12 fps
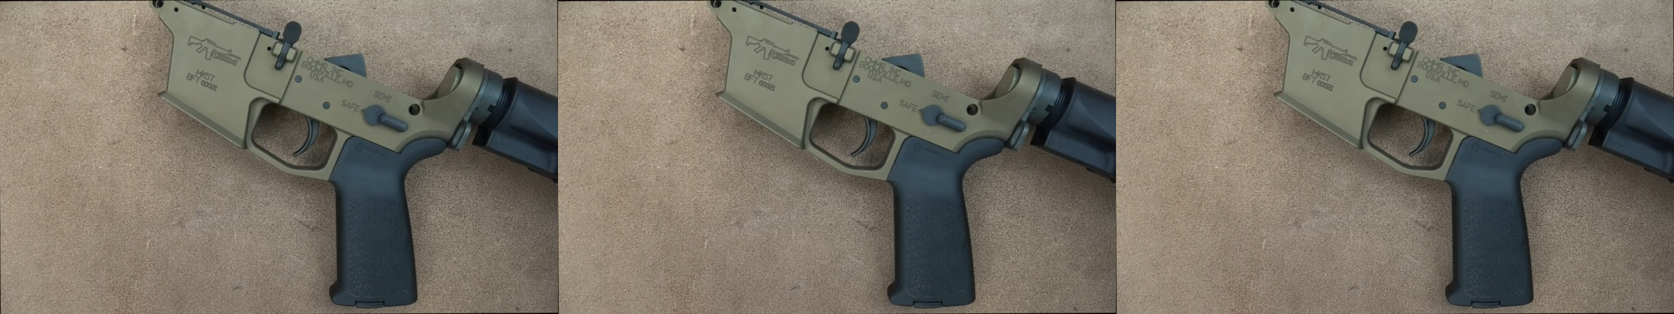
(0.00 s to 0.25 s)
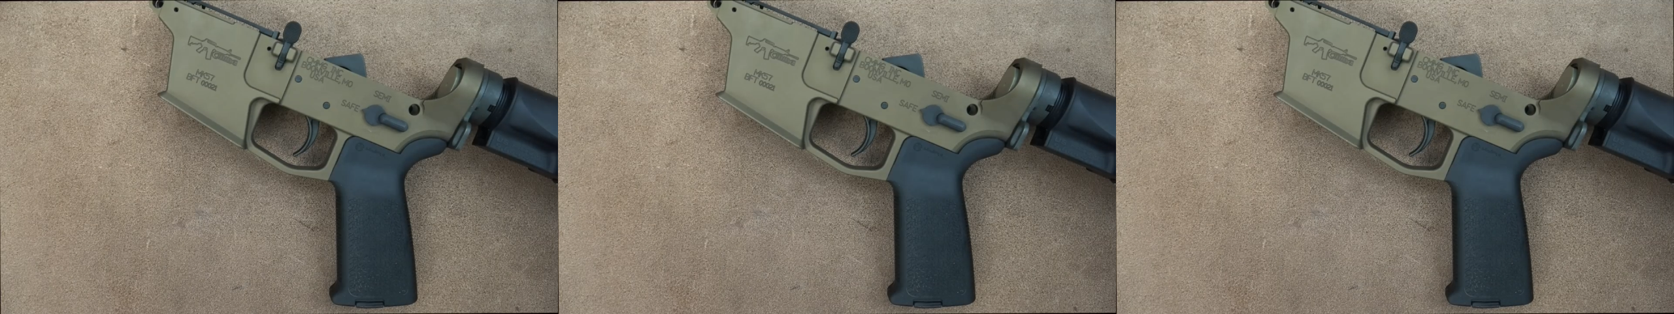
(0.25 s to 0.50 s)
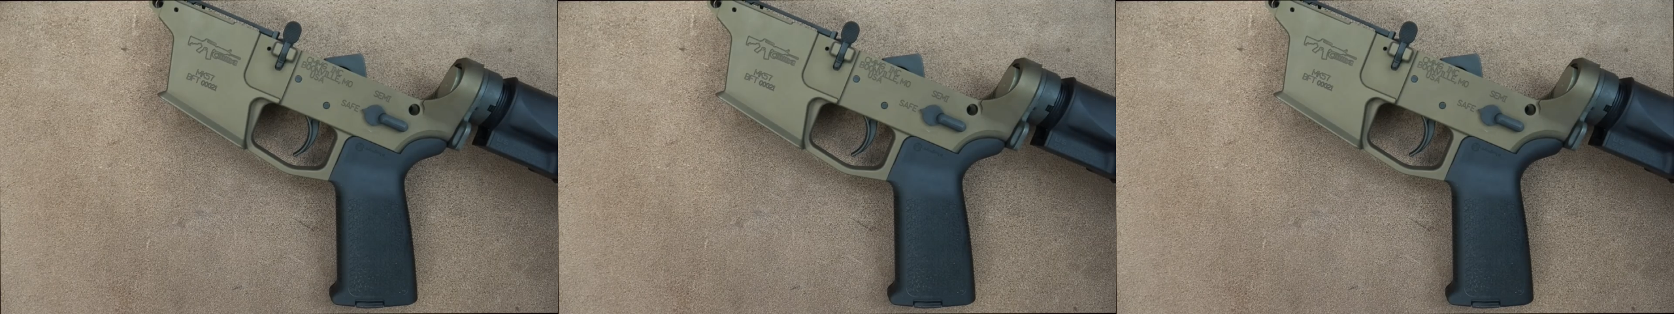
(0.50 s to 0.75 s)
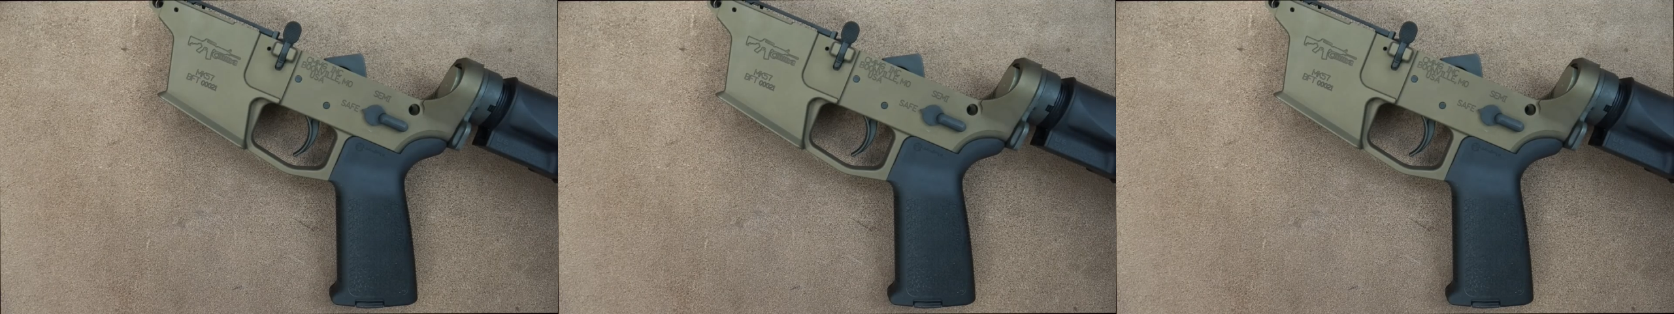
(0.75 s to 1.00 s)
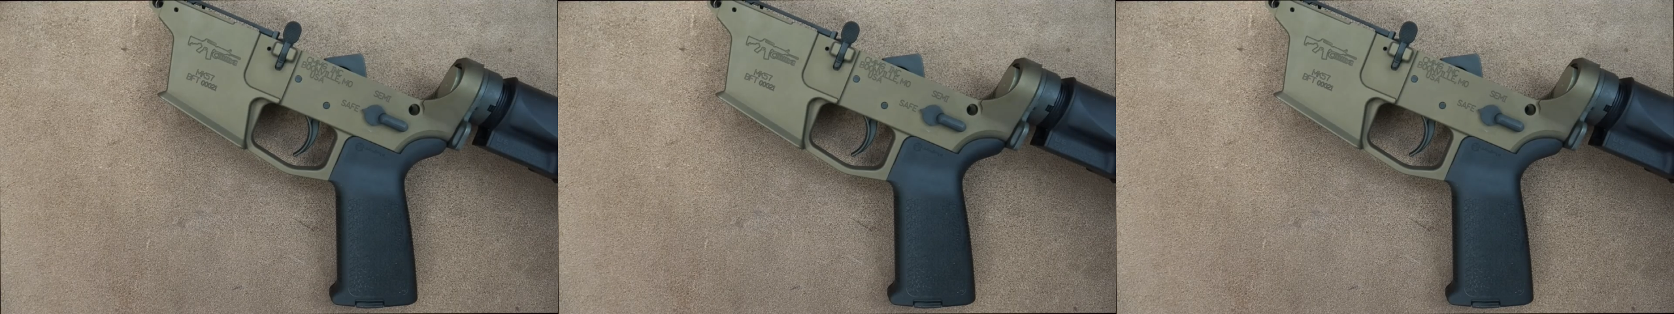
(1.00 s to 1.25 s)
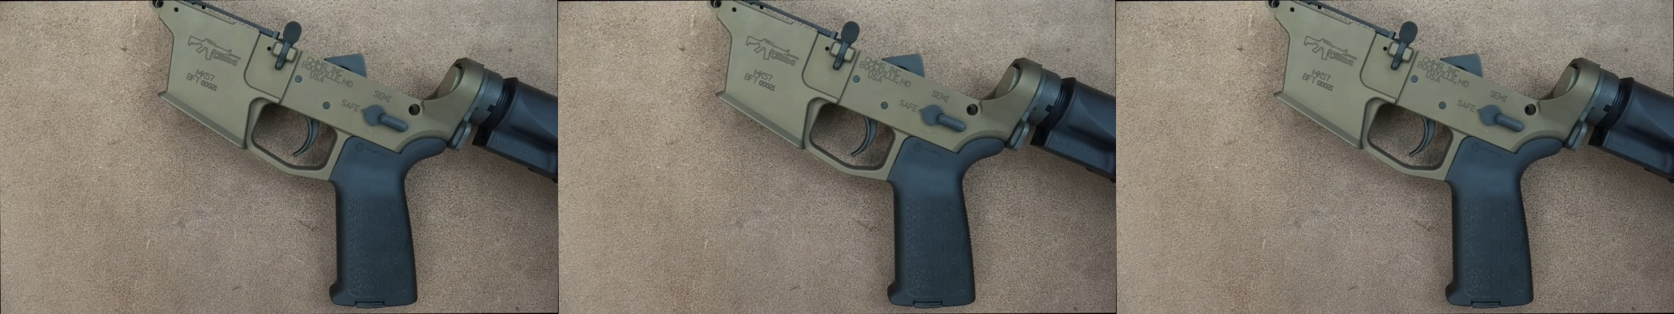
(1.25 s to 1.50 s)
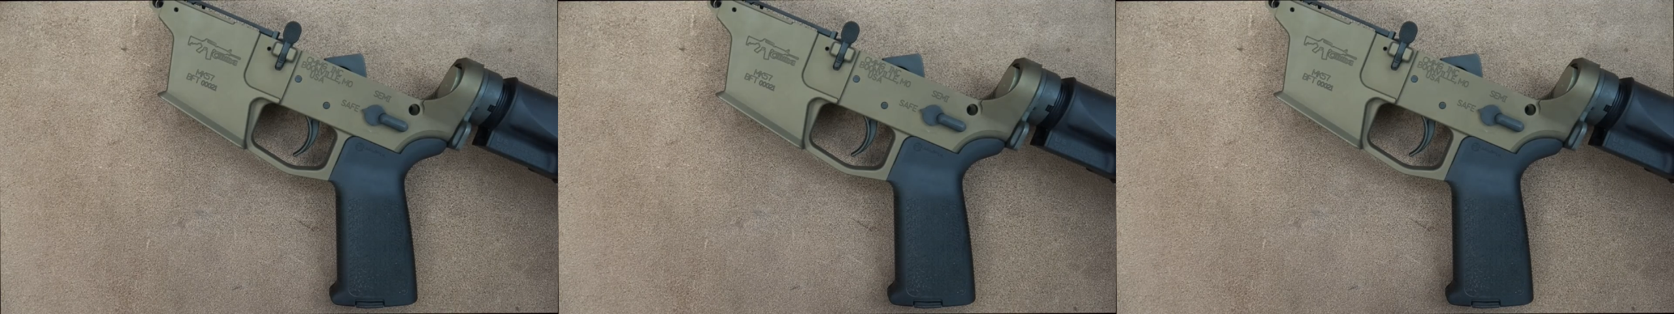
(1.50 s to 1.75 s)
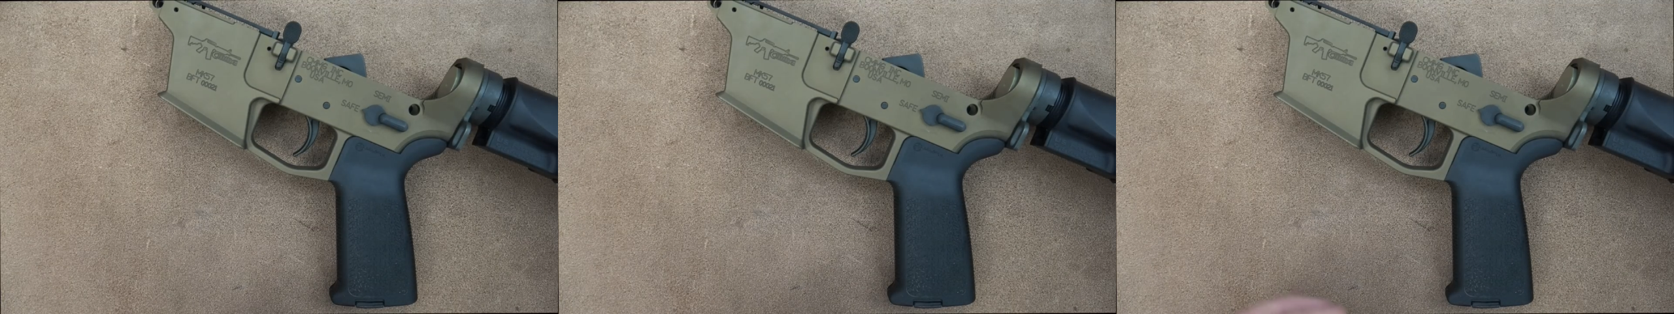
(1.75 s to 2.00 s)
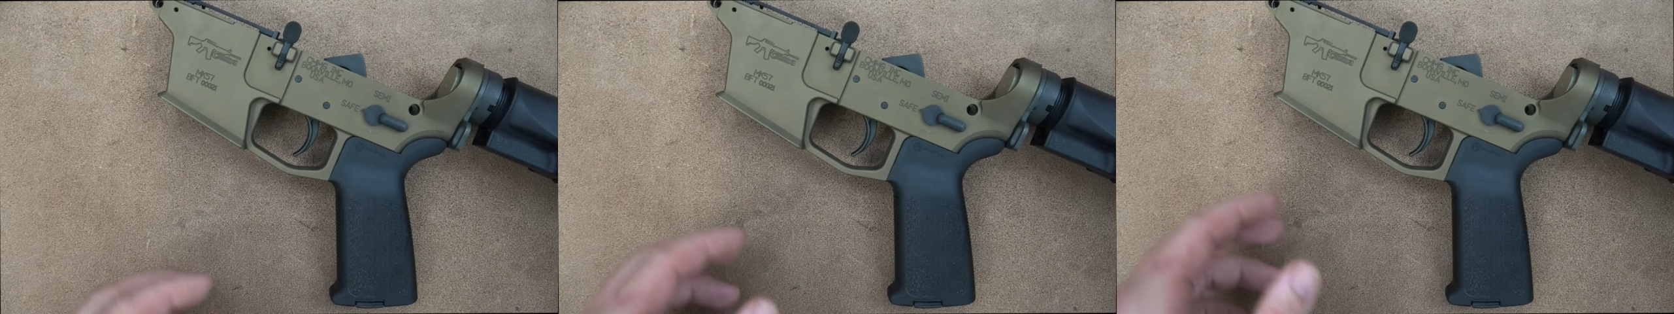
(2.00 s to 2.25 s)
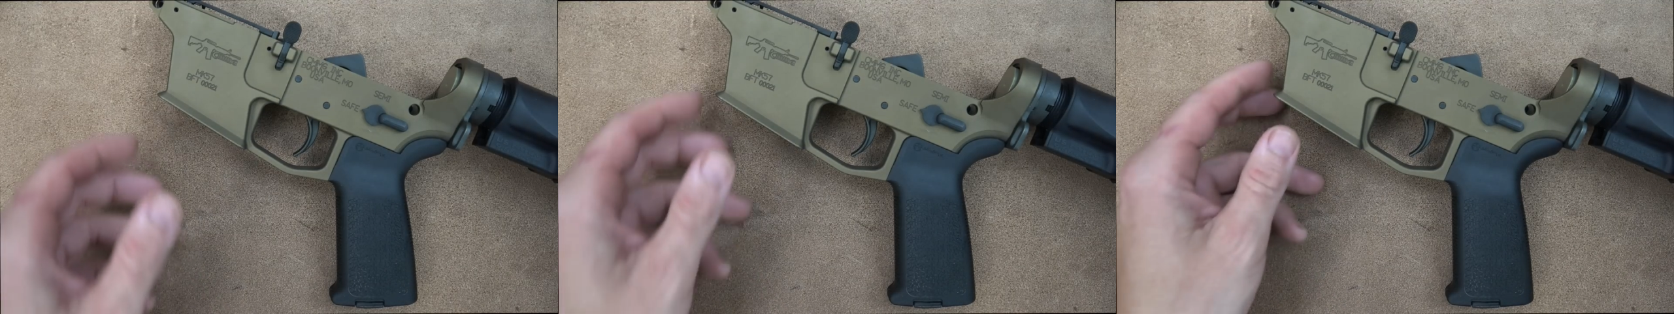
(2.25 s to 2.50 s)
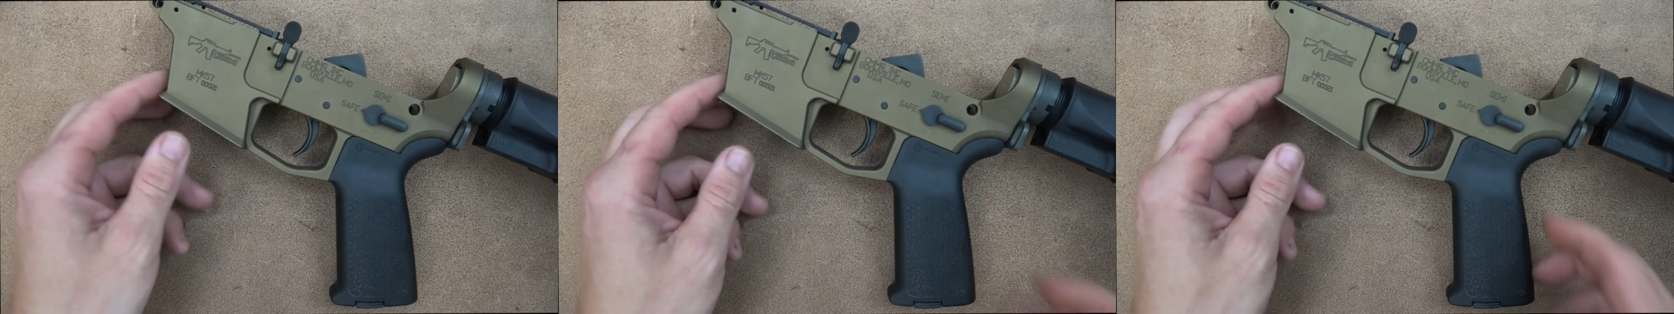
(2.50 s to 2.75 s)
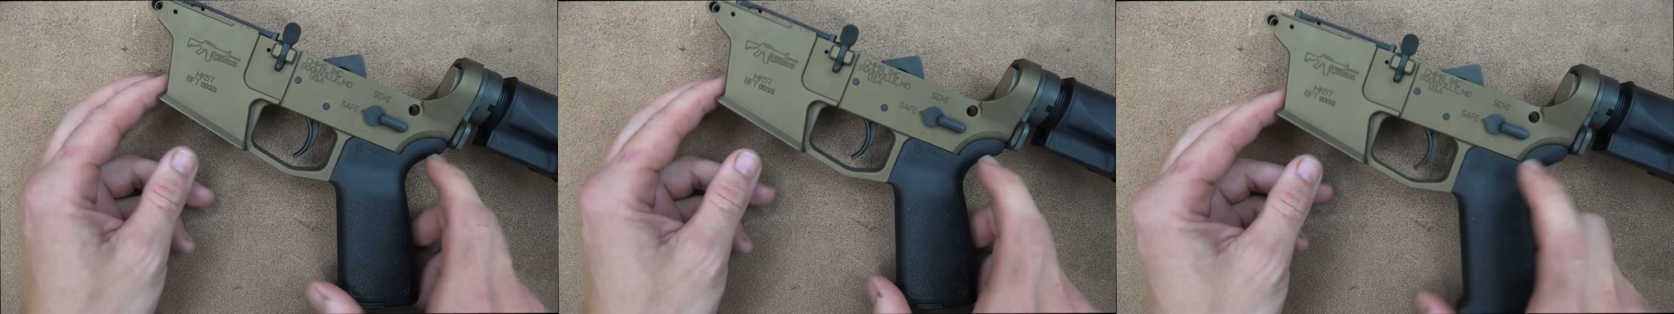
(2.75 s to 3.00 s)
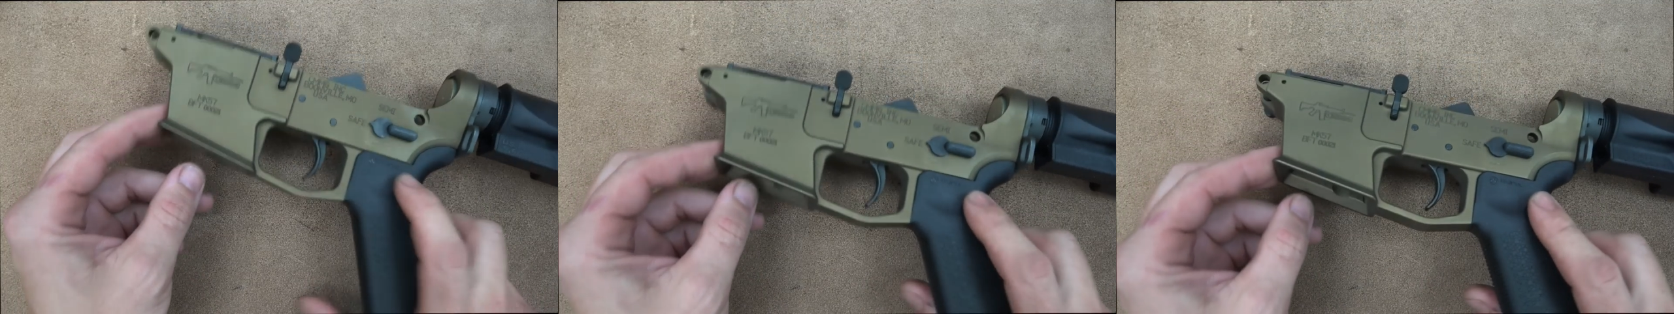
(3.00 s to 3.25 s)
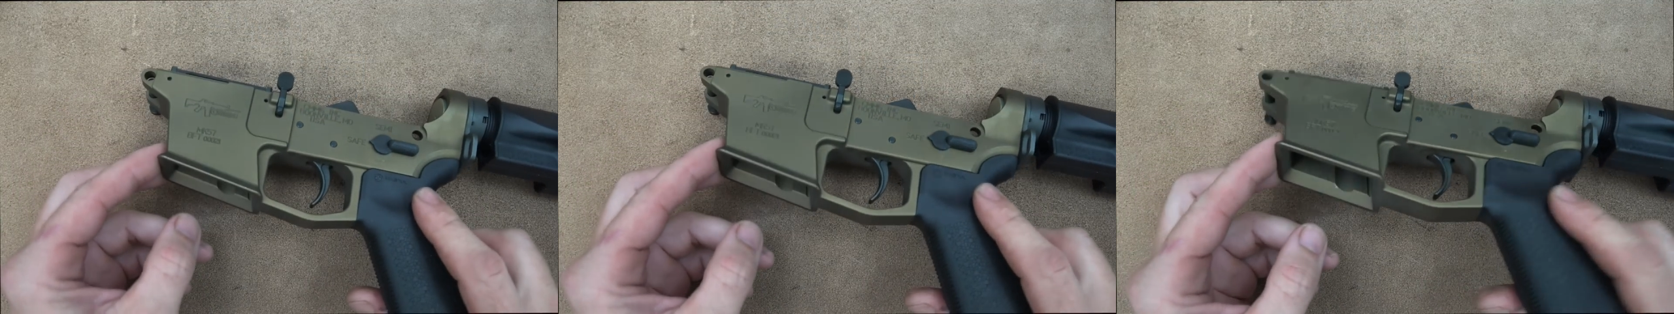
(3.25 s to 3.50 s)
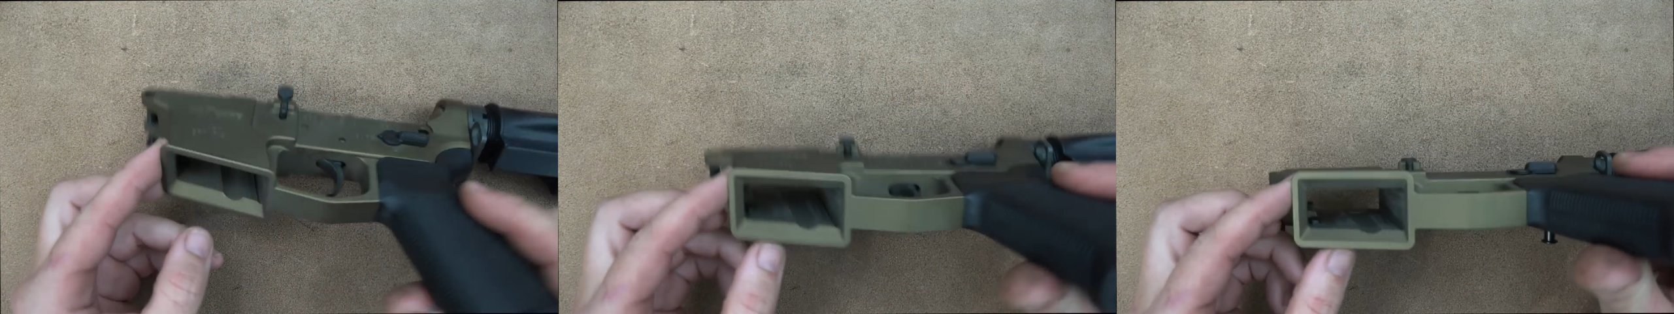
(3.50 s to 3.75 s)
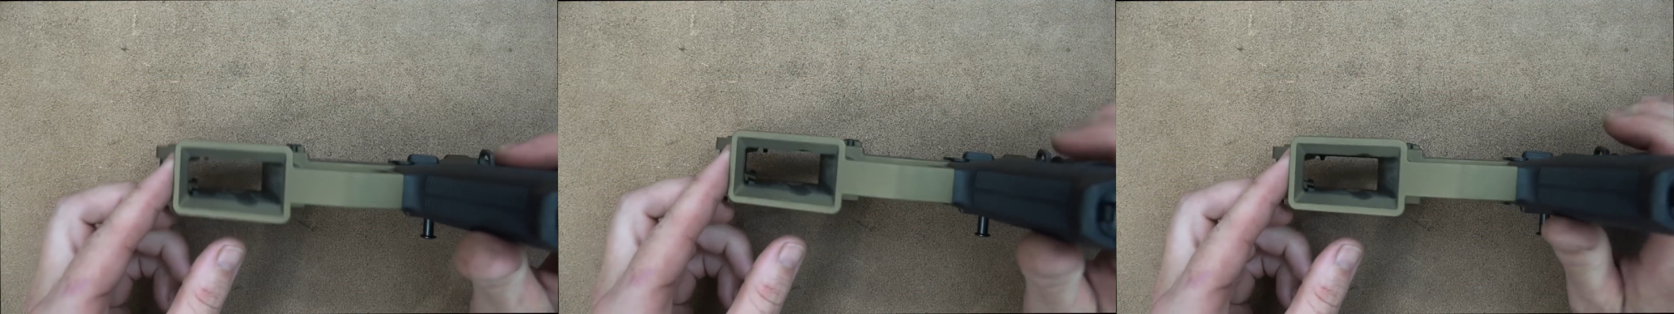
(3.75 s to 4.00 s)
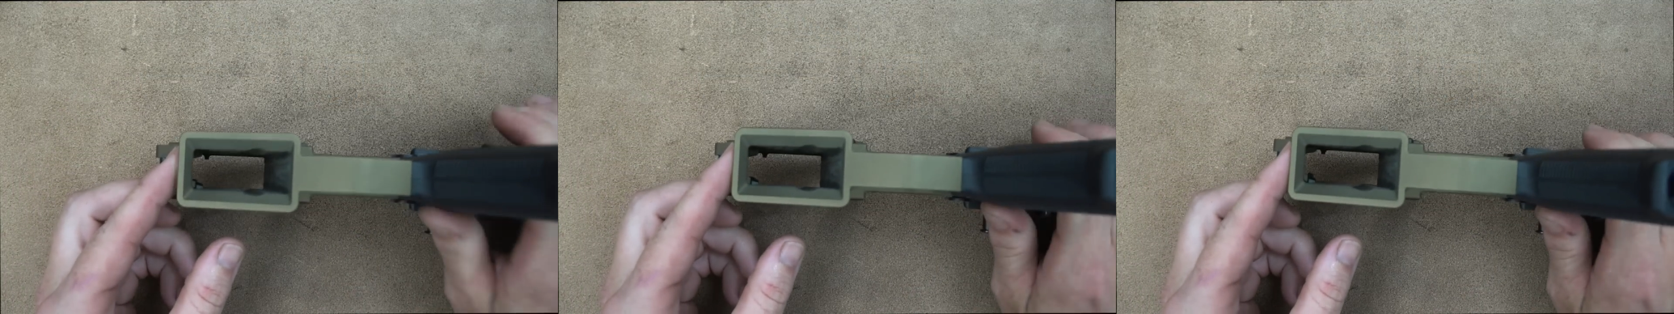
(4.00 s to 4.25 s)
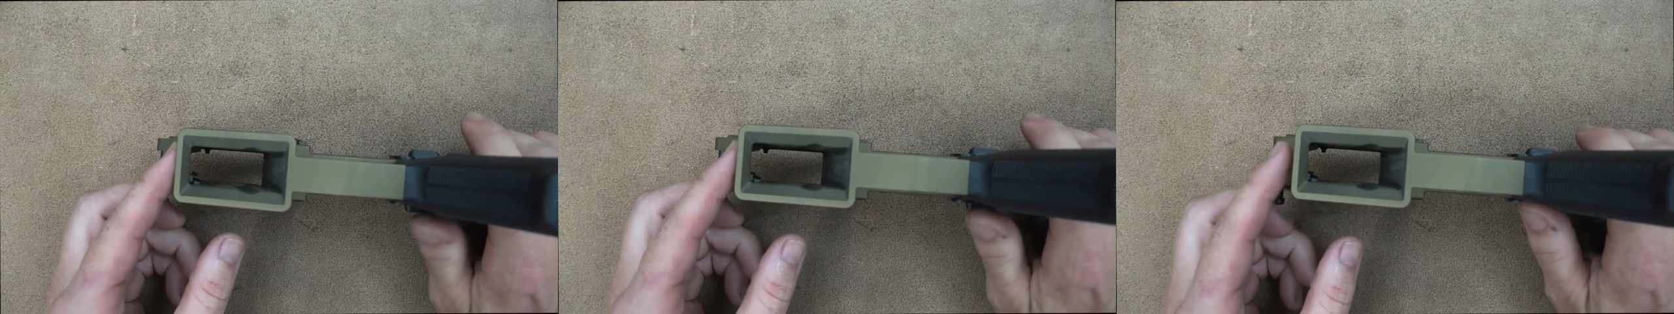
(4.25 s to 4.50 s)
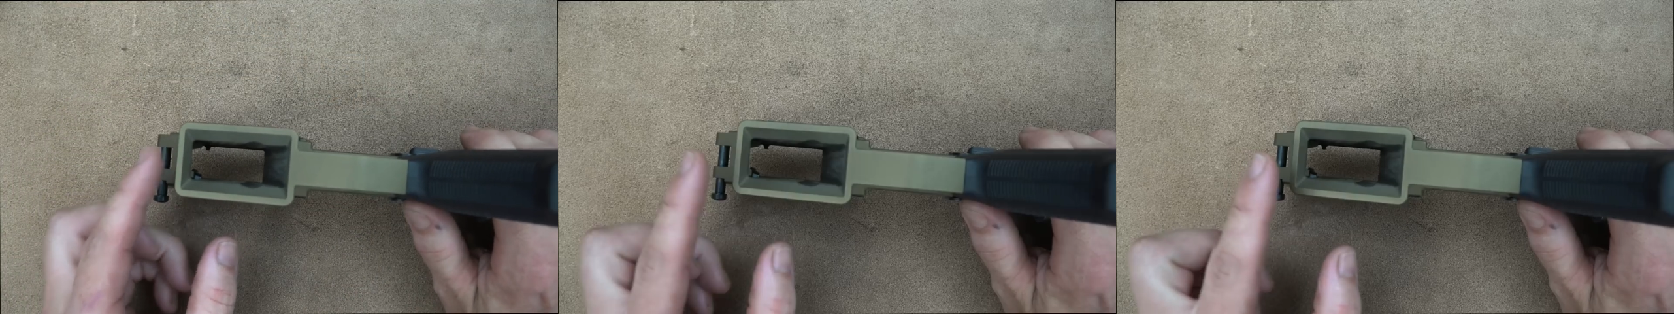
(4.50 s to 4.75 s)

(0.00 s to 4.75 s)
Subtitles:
(no speaker visible)